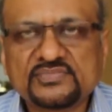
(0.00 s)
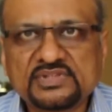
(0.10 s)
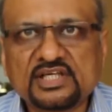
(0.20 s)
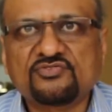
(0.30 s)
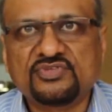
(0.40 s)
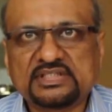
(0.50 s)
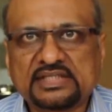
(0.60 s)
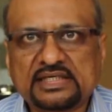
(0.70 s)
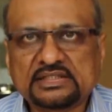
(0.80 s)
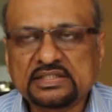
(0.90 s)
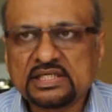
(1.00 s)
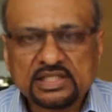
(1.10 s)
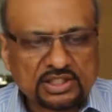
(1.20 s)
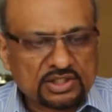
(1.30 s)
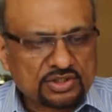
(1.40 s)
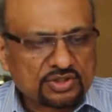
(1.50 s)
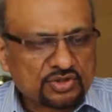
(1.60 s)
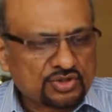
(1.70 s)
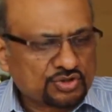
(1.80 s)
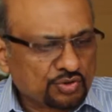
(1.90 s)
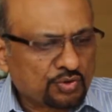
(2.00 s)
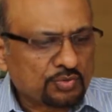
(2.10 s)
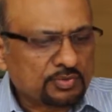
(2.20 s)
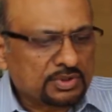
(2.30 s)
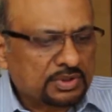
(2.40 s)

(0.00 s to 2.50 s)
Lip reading: they can feel that. So